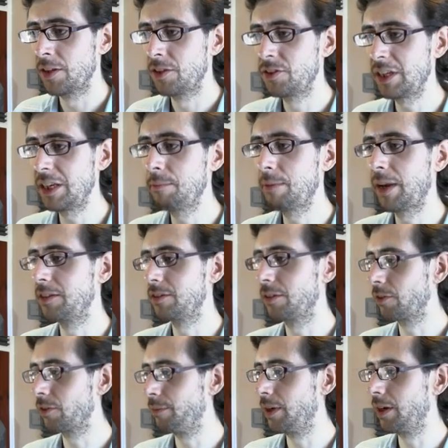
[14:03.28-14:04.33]
Steam Play. So
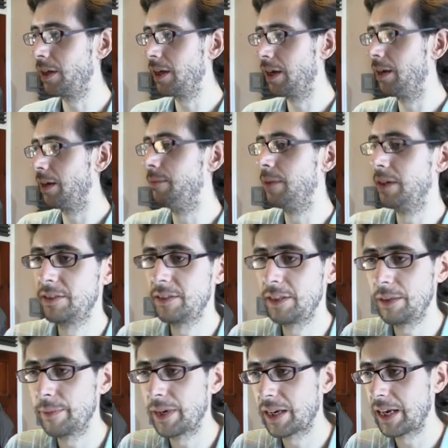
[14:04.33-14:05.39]
I've got my uh, my
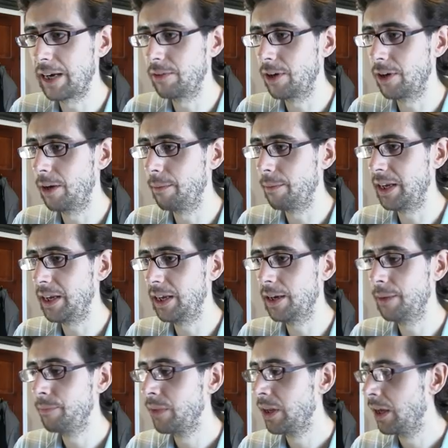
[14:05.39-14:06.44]
Steam account up
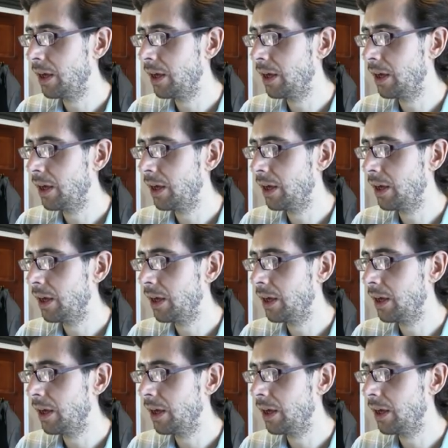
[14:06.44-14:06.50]
here.